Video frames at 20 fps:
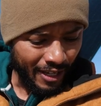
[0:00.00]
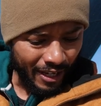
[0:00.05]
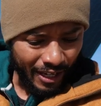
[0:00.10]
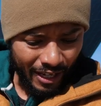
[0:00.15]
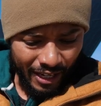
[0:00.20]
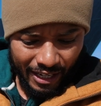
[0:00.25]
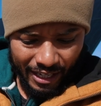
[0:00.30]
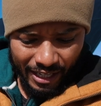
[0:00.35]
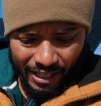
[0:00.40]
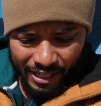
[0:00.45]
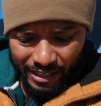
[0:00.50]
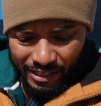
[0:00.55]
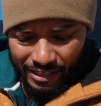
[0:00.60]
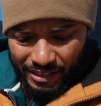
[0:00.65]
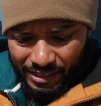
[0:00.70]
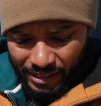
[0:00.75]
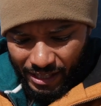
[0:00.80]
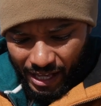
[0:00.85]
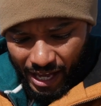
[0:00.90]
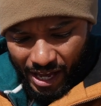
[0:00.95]

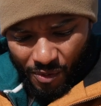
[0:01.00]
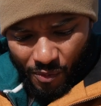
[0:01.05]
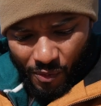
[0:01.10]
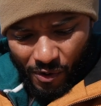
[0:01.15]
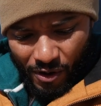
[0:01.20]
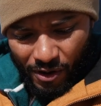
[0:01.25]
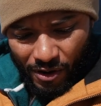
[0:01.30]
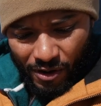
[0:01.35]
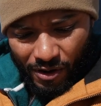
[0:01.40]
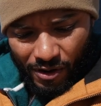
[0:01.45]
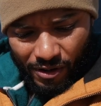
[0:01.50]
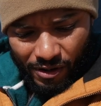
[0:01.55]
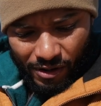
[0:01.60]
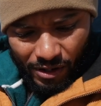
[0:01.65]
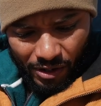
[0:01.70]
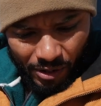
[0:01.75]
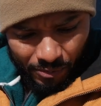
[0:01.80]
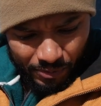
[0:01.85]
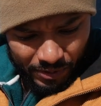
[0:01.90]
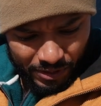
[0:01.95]
And they were,
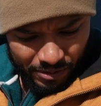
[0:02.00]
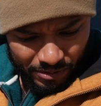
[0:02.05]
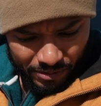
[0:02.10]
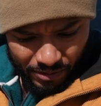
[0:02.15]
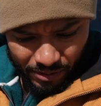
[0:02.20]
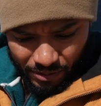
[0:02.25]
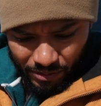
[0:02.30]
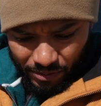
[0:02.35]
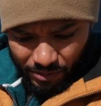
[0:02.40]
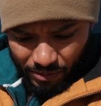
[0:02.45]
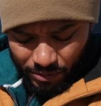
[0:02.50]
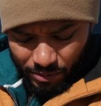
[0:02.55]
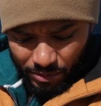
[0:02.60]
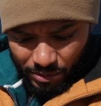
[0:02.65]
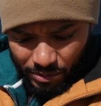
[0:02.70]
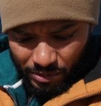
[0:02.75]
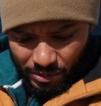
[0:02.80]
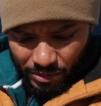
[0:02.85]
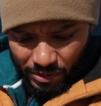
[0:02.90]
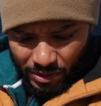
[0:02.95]
how much were
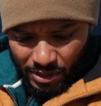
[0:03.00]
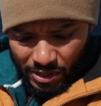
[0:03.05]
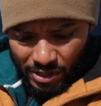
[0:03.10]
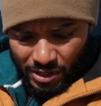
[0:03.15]
those?